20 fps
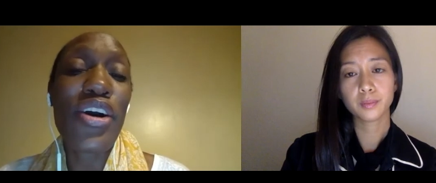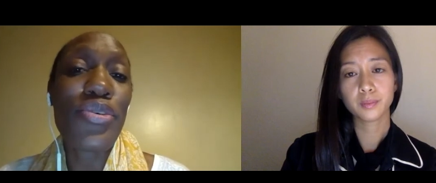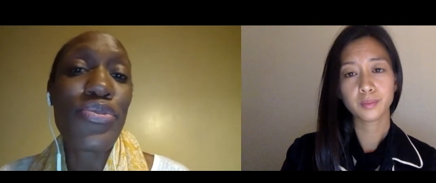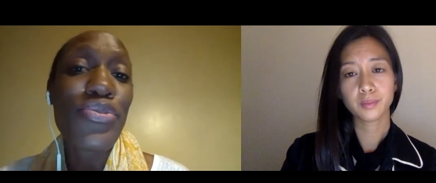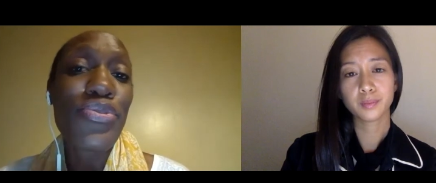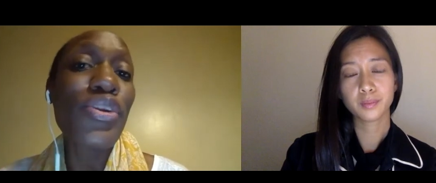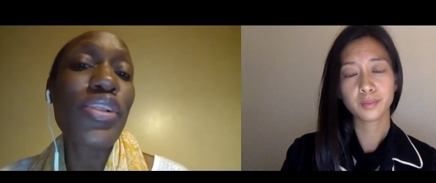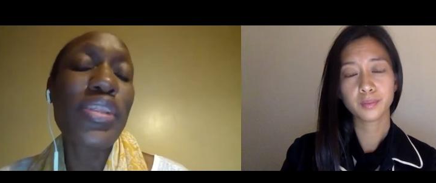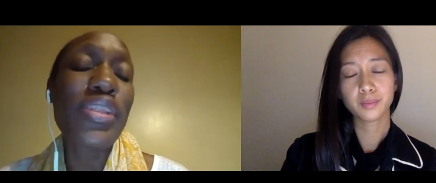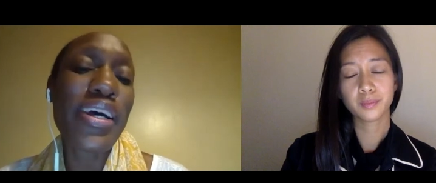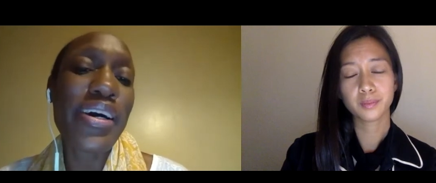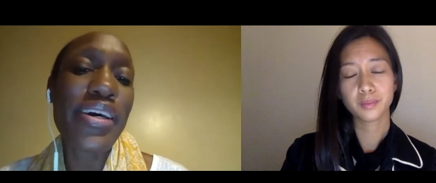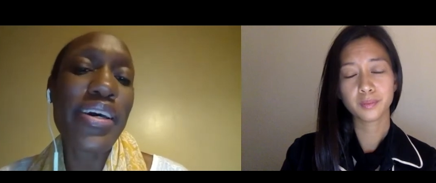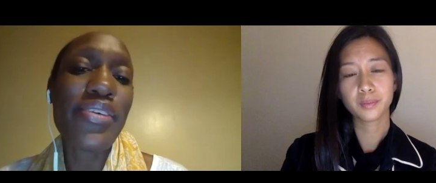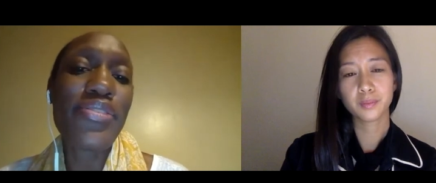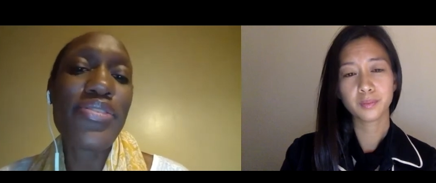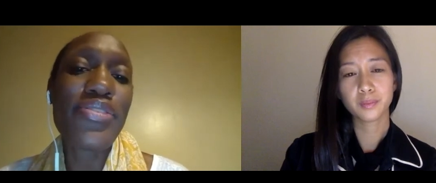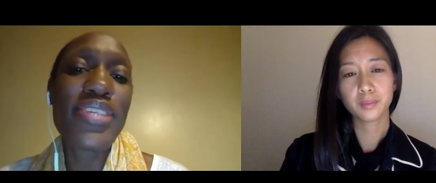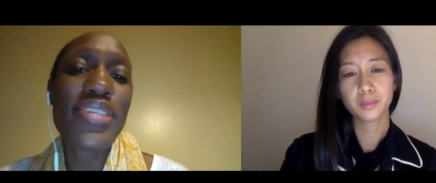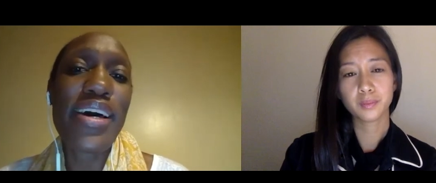Speaker 1: full
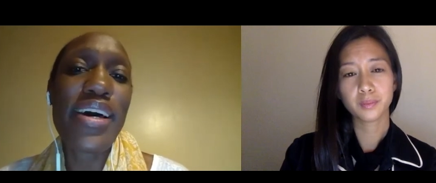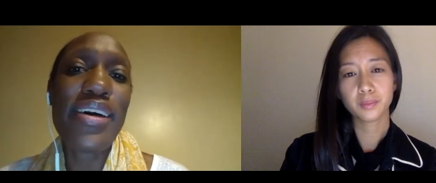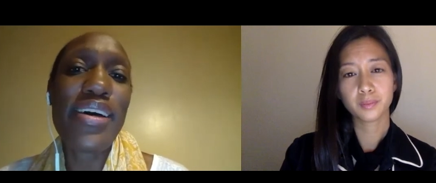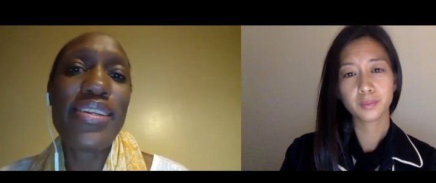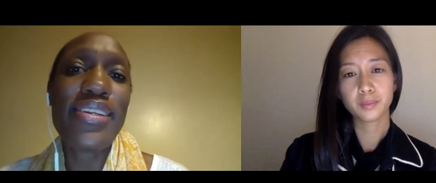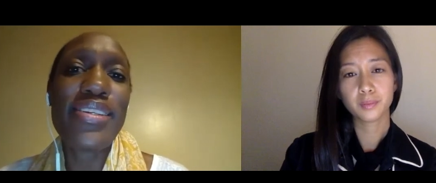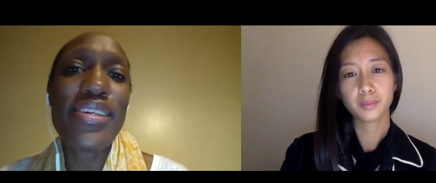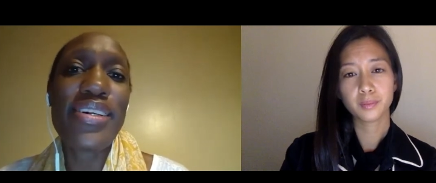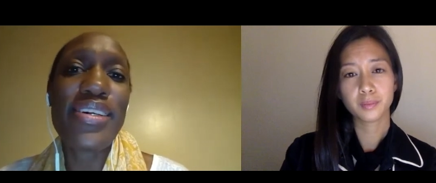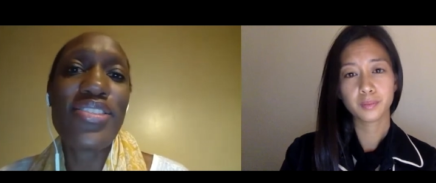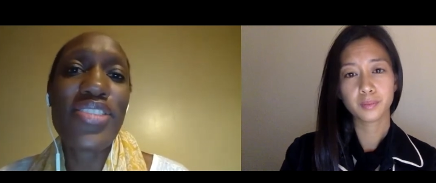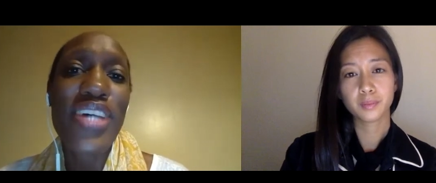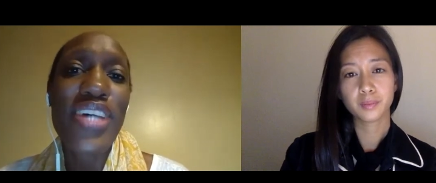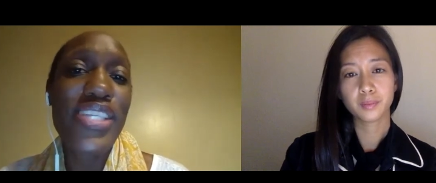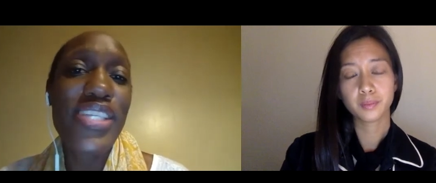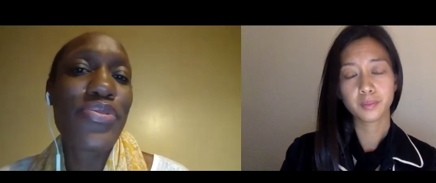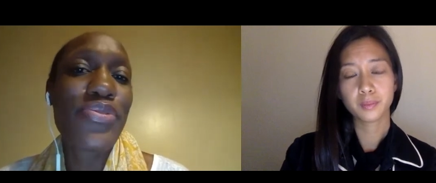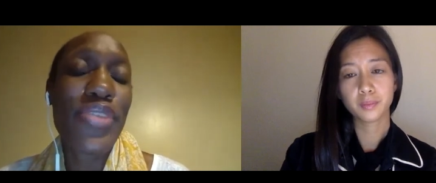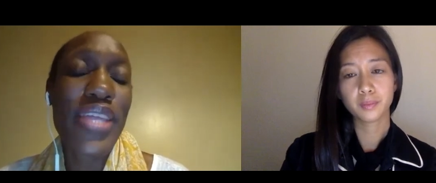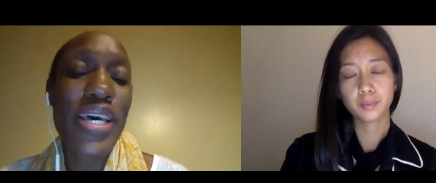lives and a chance
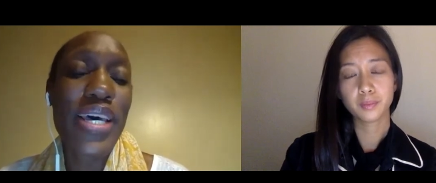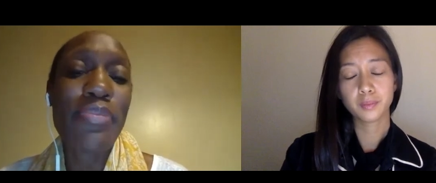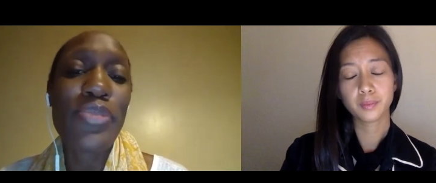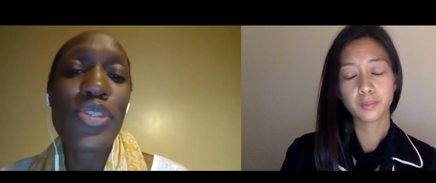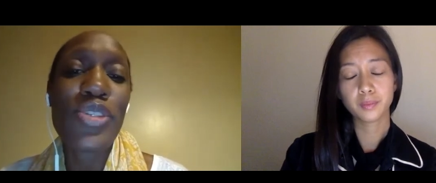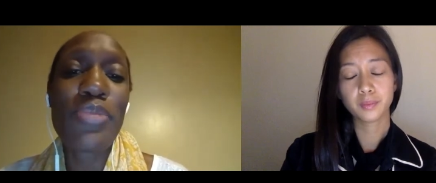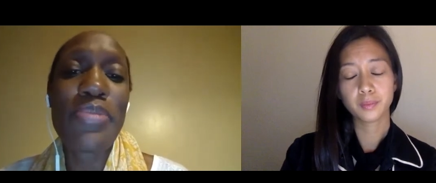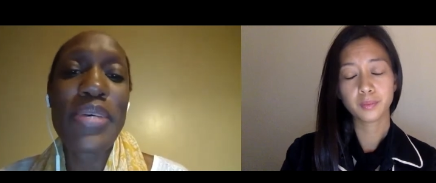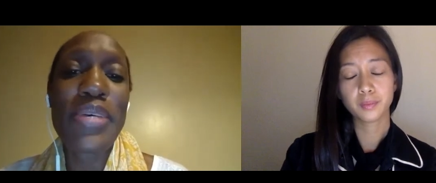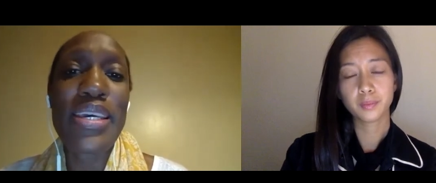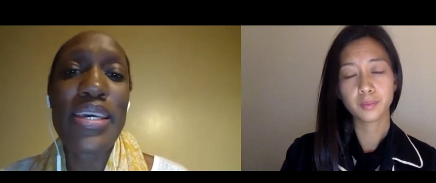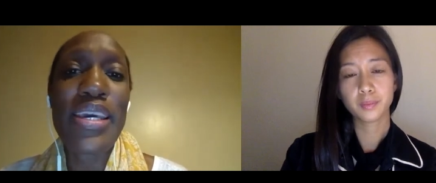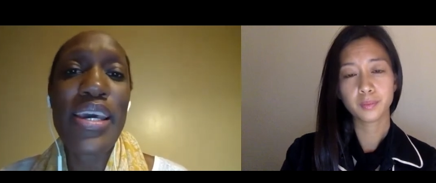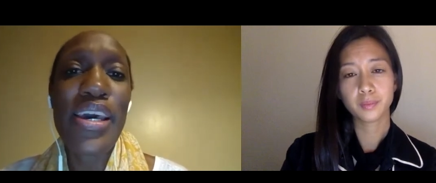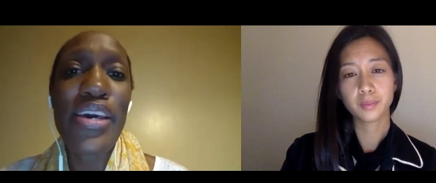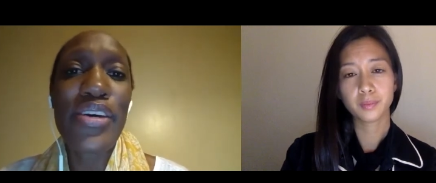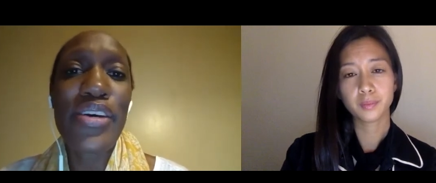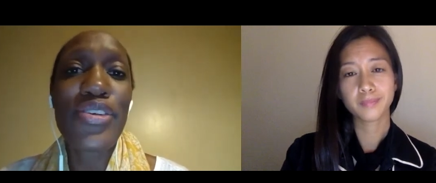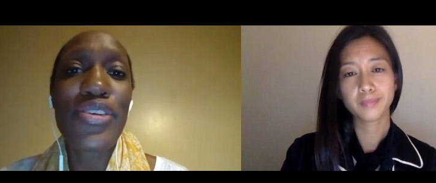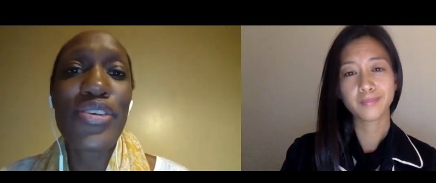for them to be
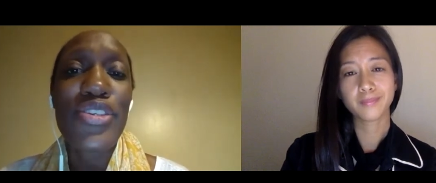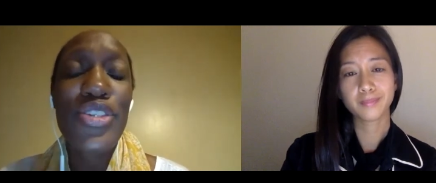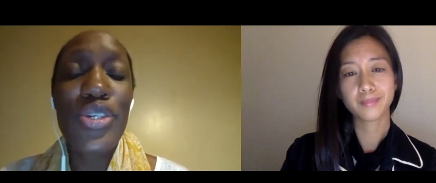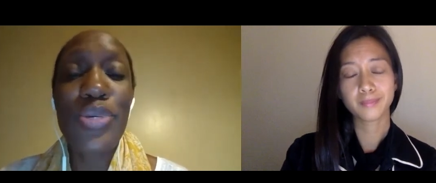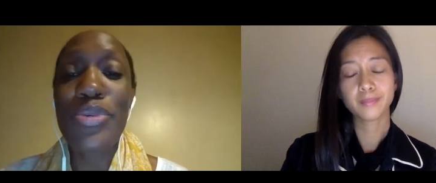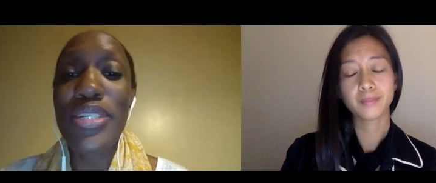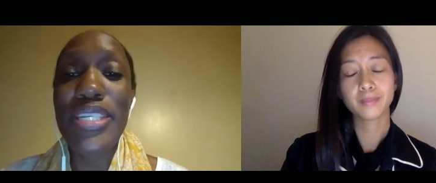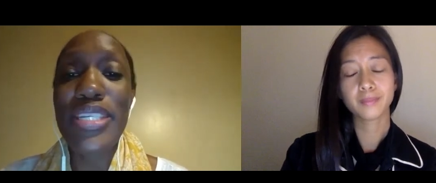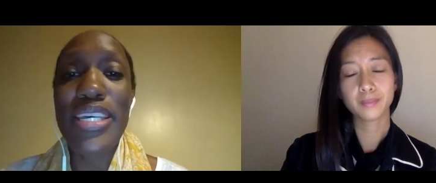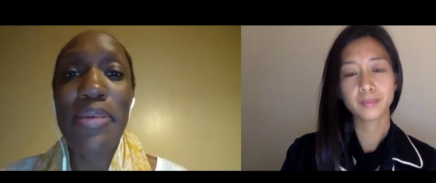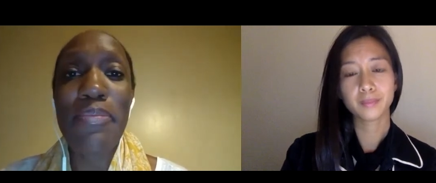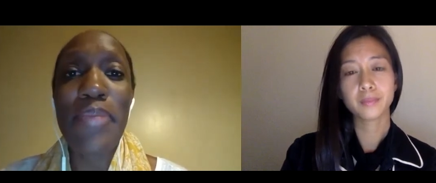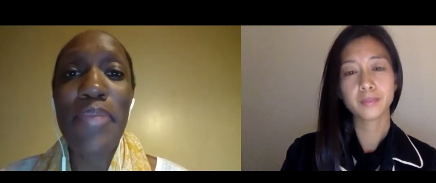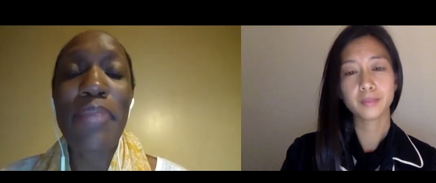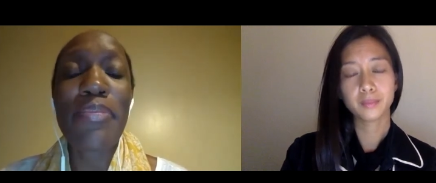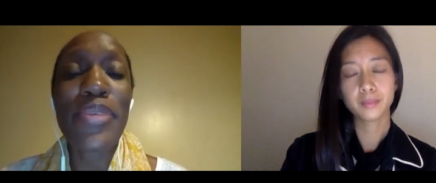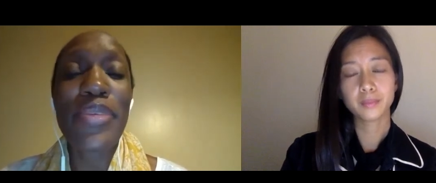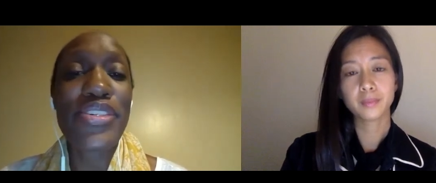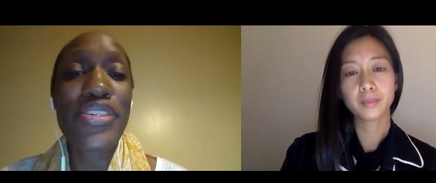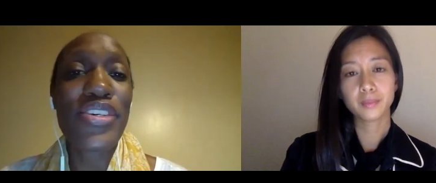contributing
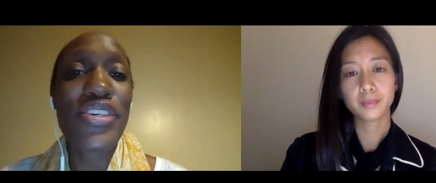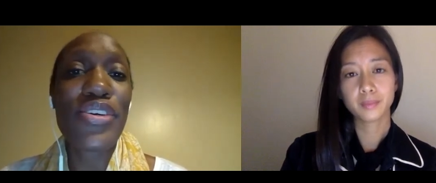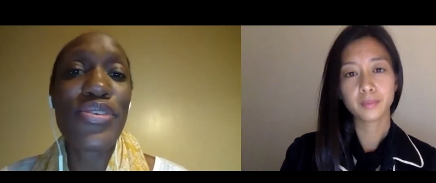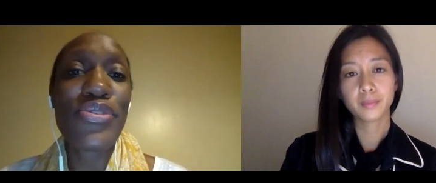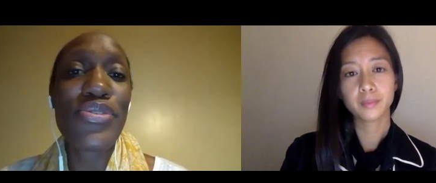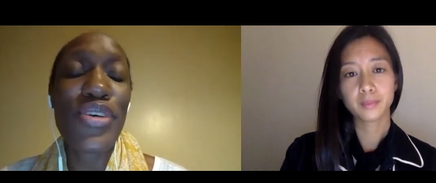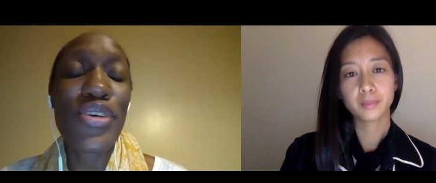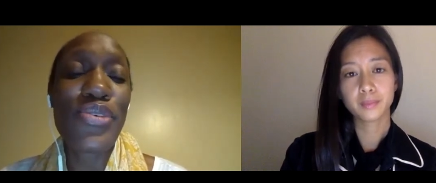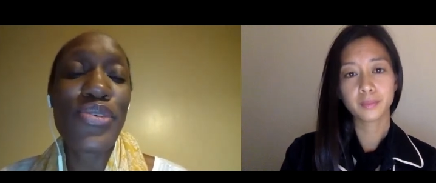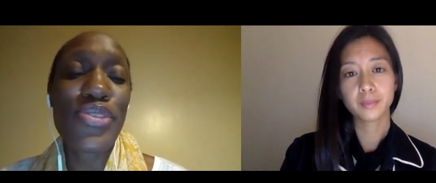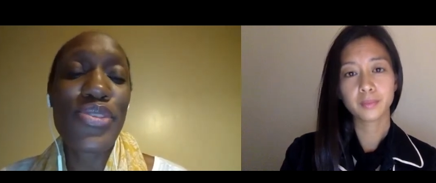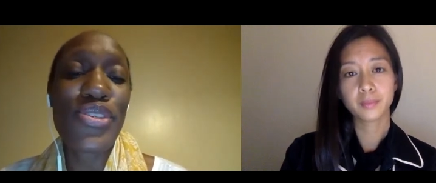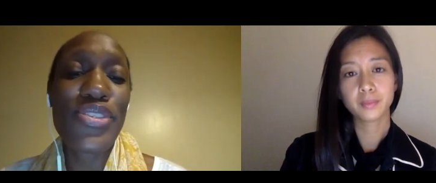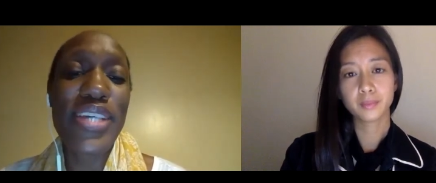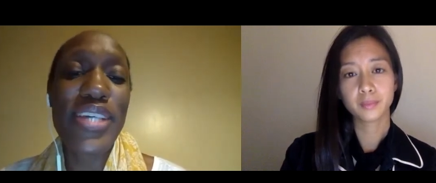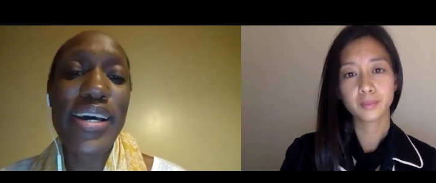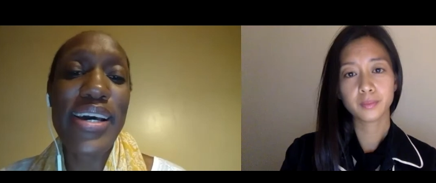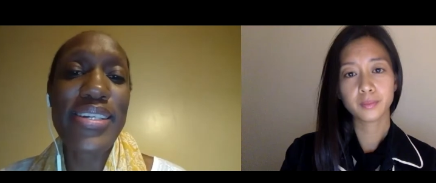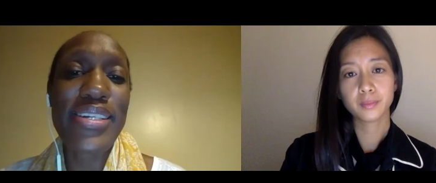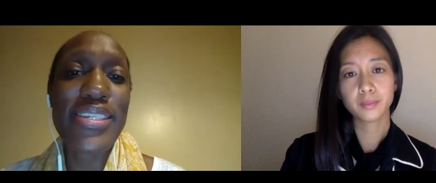members of, of
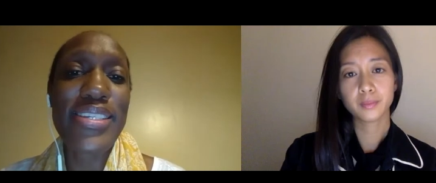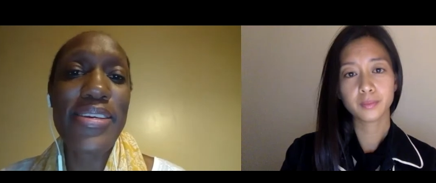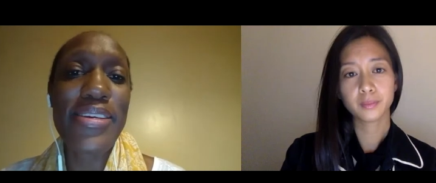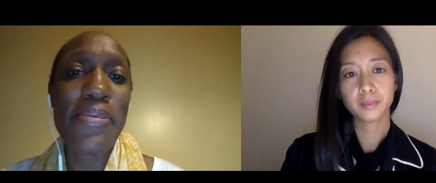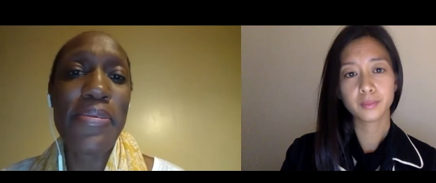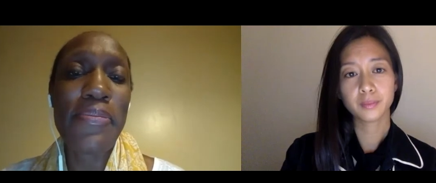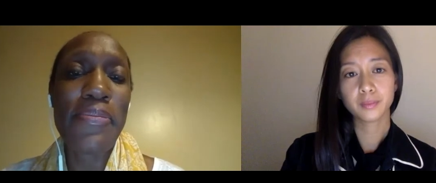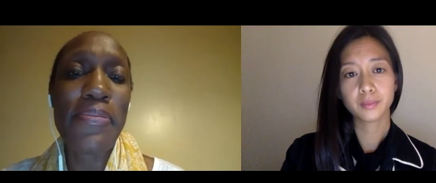society.